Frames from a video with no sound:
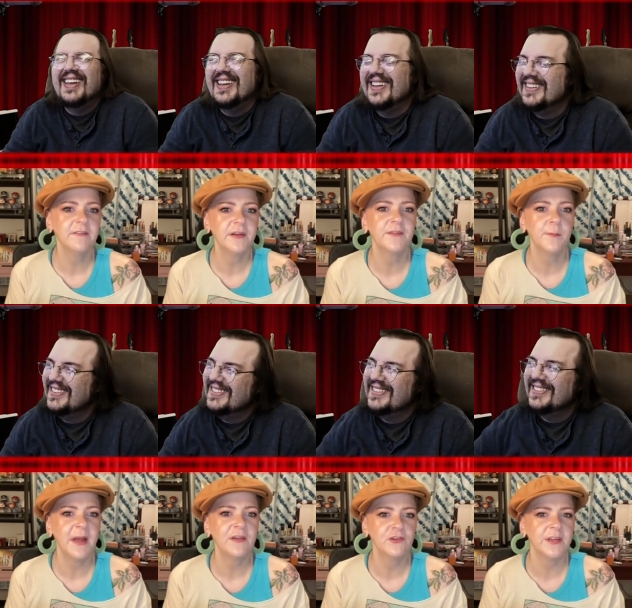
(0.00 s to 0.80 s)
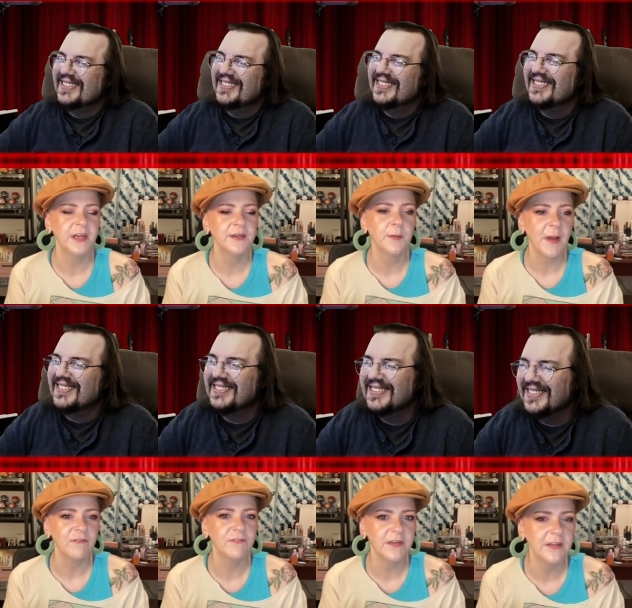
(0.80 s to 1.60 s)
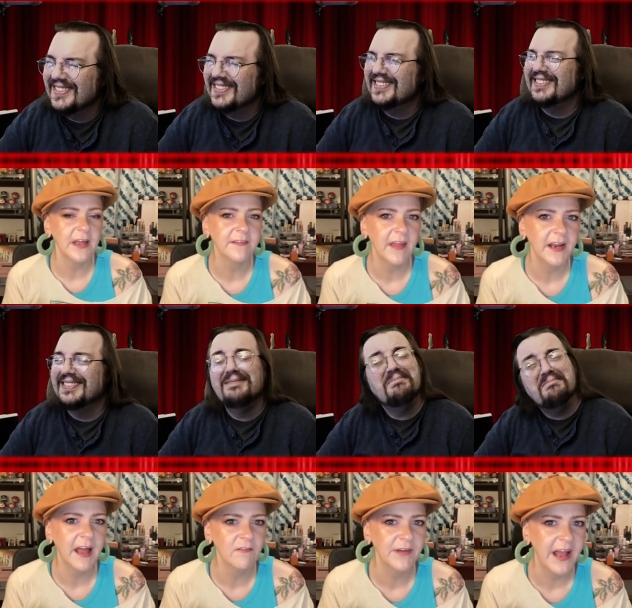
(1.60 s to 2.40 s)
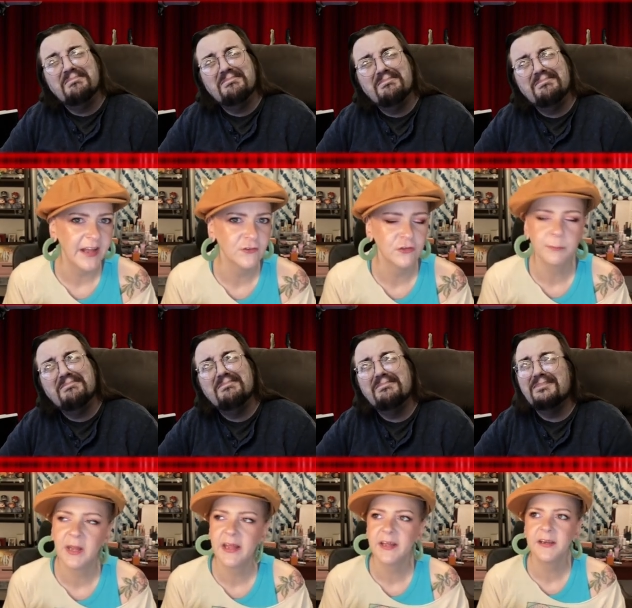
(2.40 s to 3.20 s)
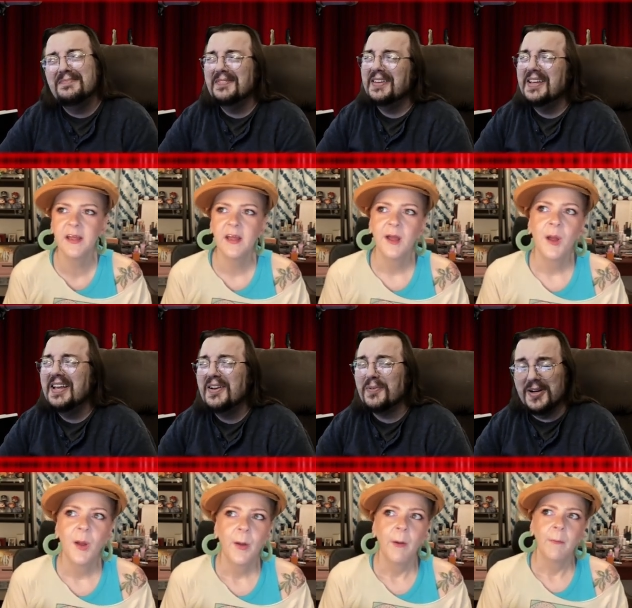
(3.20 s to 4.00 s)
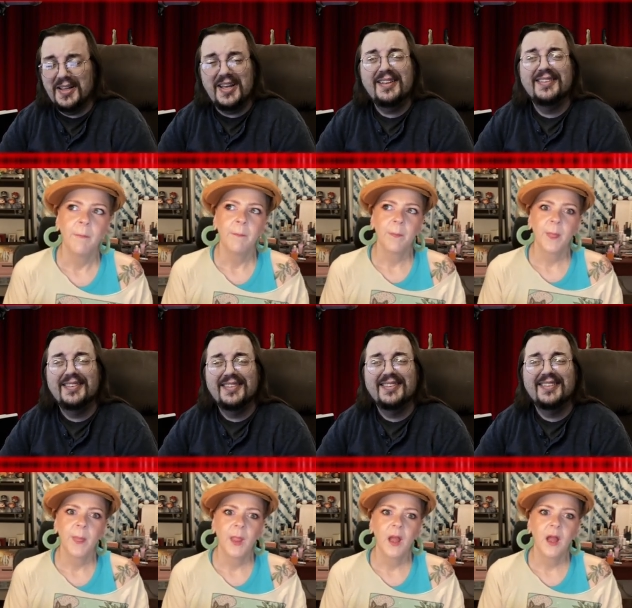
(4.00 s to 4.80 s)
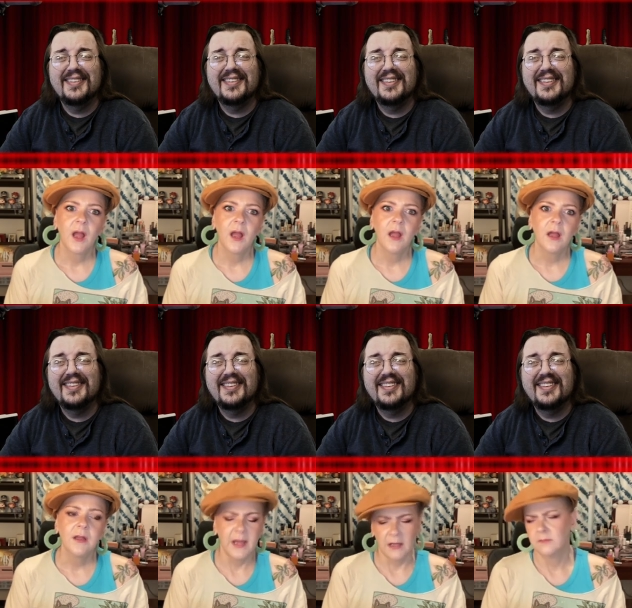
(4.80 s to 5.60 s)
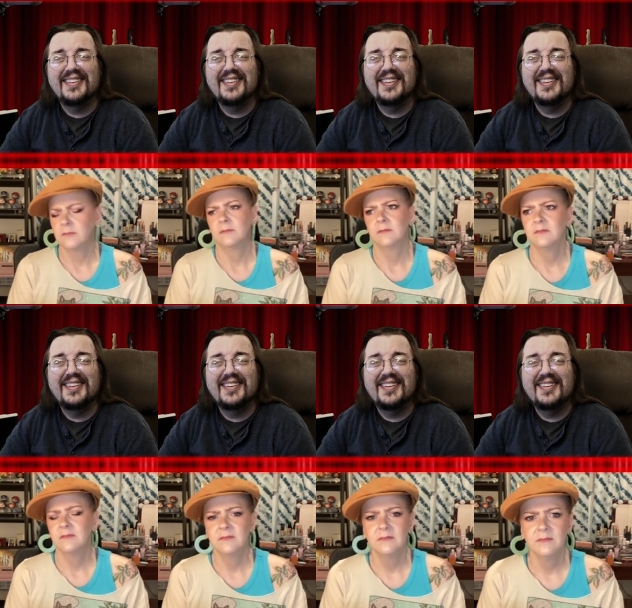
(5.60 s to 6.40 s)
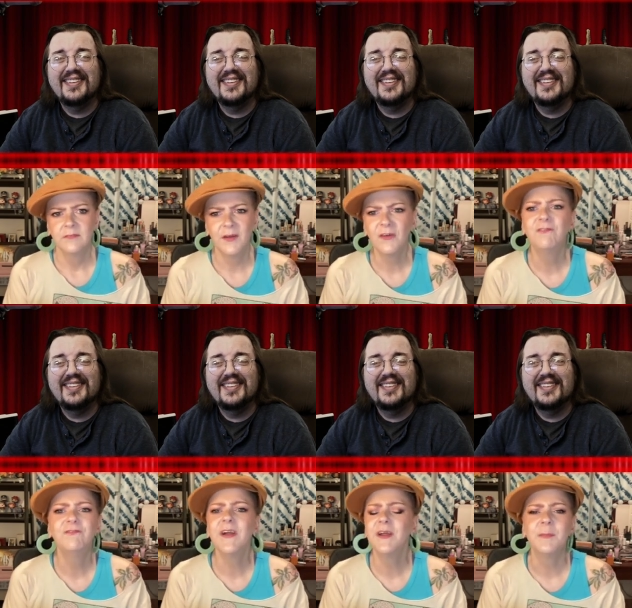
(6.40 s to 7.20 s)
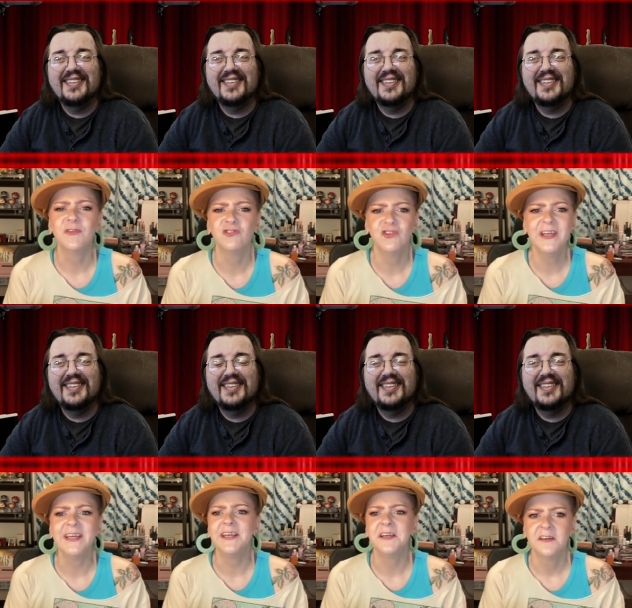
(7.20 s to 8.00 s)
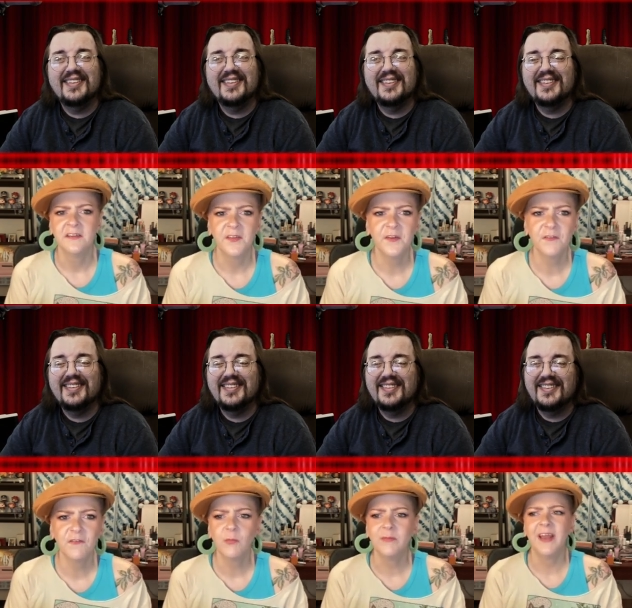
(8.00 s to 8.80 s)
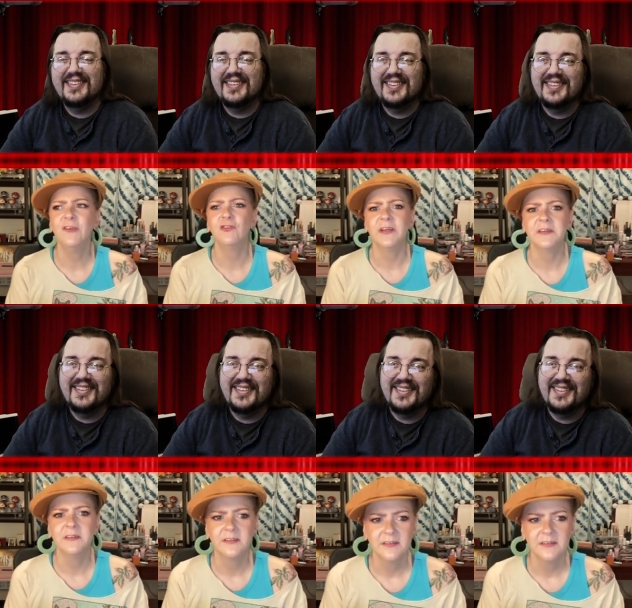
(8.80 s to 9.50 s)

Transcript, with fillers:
Speaker 1: landed at the Magic Kingdom, I feel like they'd have an action plan.
Speaker 2: Really?
Speaker 1: Yeah. They're a fucking machine. They're their own nation.